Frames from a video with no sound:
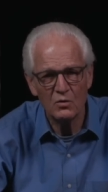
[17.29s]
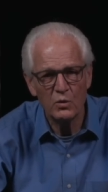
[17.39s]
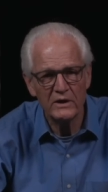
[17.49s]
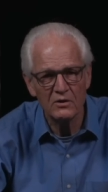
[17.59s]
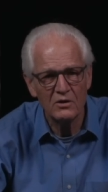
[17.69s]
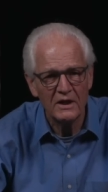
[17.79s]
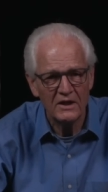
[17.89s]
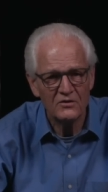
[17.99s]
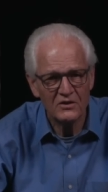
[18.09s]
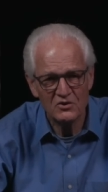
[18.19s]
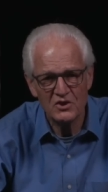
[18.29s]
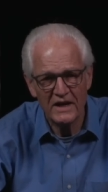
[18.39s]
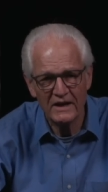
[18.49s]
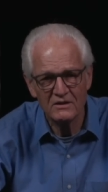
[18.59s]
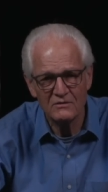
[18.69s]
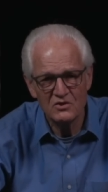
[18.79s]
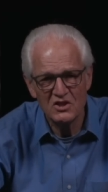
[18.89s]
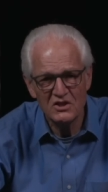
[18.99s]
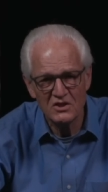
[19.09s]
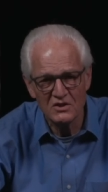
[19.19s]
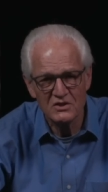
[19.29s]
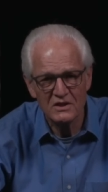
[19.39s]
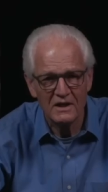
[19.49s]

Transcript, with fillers: wheel is such an act of genius.